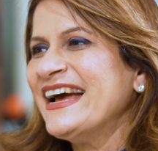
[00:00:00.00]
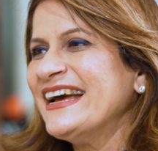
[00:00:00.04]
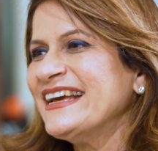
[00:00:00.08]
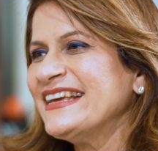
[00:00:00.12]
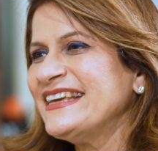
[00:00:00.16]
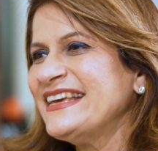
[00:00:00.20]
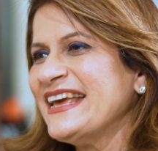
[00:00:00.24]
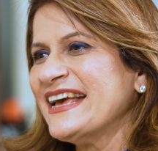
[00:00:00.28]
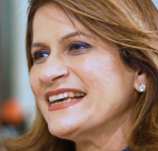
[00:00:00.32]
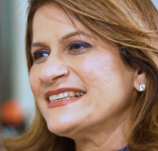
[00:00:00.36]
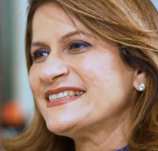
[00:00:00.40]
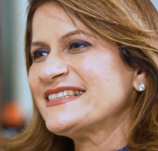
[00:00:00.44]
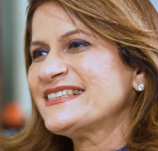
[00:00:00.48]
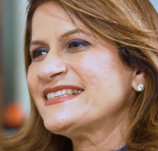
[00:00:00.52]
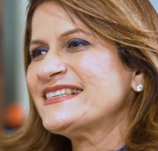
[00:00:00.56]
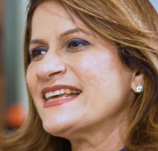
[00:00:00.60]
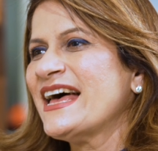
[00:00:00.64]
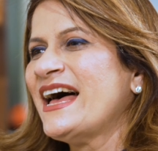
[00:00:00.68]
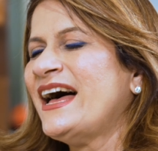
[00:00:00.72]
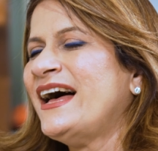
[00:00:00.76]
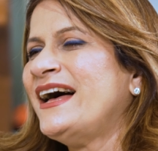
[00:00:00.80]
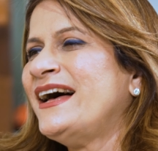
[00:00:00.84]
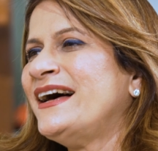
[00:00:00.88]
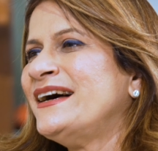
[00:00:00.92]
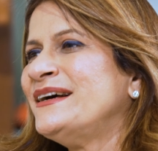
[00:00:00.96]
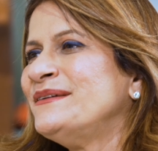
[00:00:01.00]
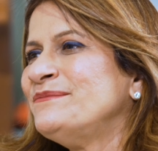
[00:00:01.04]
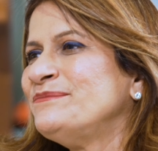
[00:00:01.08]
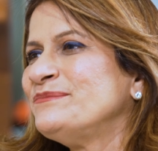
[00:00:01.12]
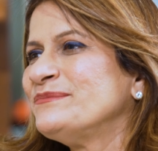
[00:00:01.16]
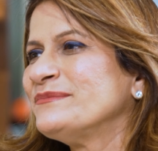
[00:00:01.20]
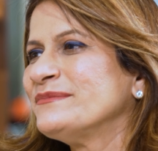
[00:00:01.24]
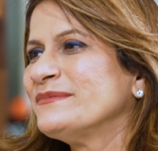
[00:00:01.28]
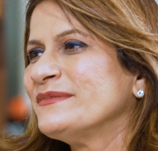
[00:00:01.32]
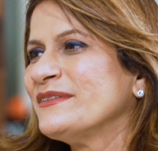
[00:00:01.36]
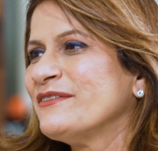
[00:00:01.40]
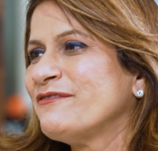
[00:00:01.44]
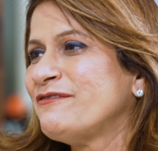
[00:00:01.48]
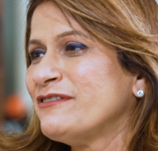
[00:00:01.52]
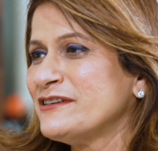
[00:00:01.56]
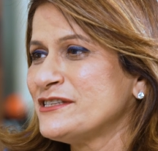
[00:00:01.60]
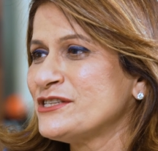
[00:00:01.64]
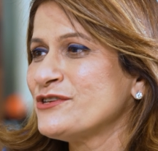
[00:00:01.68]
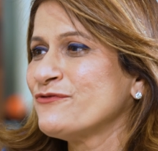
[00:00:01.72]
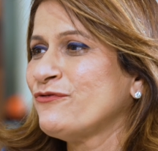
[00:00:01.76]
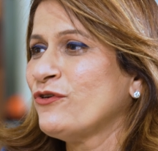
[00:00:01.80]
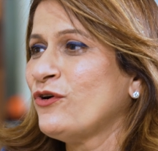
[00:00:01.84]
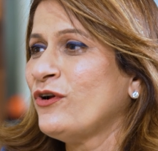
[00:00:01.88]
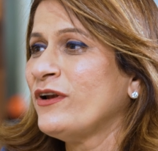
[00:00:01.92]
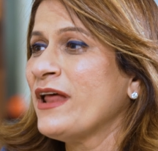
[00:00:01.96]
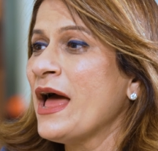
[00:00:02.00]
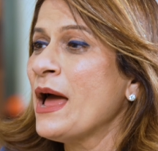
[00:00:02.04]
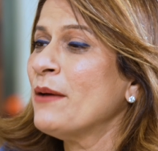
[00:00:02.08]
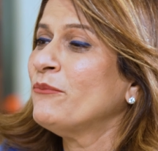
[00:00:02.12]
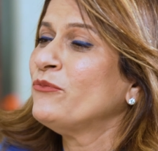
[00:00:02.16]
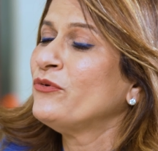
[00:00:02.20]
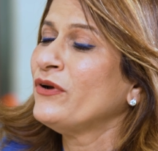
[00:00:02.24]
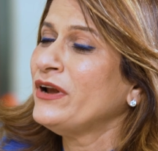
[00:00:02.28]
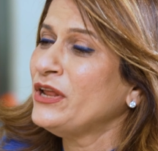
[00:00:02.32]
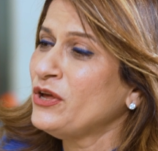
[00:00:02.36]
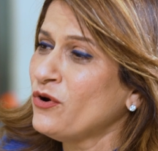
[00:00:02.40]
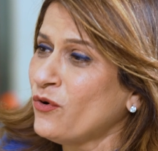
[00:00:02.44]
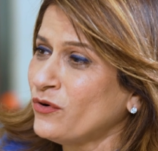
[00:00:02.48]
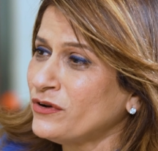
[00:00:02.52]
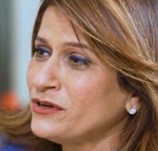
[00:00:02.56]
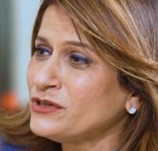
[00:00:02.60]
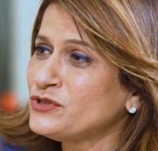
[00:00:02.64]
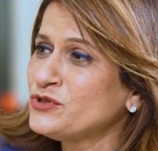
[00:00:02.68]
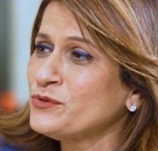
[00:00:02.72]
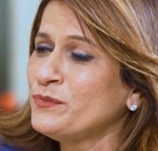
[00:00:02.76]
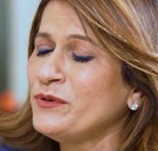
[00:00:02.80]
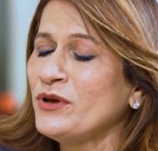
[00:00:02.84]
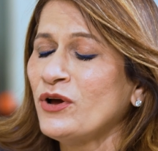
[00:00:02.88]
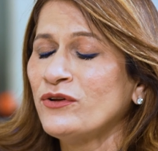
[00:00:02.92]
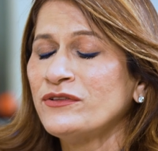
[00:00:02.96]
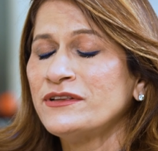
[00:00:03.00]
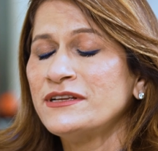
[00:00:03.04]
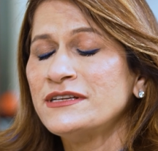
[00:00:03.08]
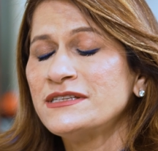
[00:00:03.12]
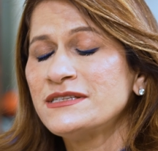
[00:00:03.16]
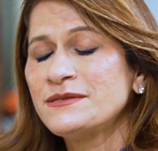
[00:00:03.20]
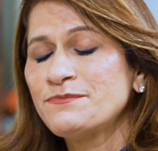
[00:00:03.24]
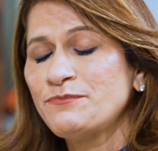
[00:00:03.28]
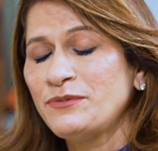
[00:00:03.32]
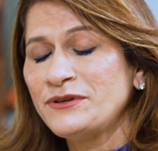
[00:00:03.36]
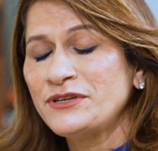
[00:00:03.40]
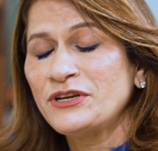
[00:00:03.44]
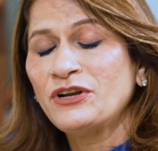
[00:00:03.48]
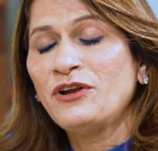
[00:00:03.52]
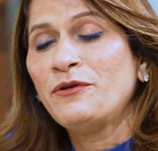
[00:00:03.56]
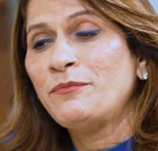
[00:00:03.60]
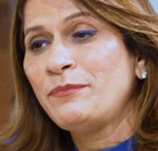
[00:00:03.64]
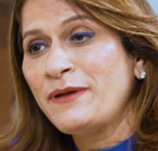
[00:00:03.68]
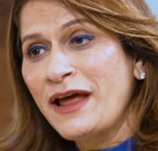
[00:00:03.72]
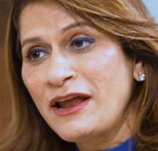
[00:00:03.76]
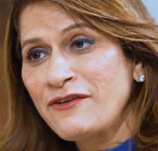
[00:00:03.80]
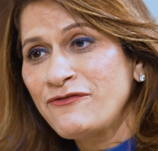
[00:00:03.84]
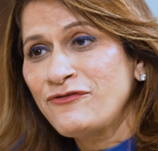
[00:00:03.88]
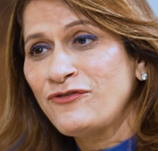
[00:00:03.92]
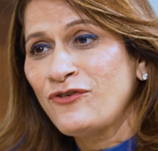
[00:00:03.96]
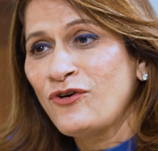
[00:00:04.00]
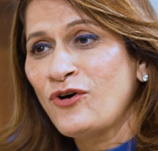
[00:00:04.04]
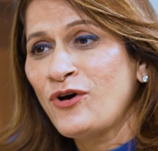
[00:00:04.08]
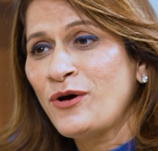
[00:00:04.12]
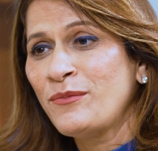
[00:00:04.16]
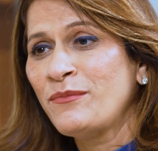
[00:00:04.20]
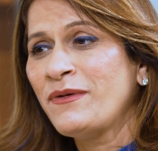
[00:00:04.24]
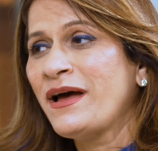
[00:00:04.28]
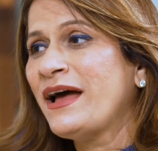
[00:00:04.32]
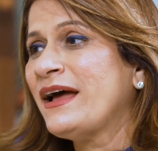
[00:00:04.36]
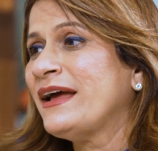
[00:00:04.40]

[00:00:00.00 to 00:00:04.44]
Yes. First of all, I'm really honored to be on this particular platform.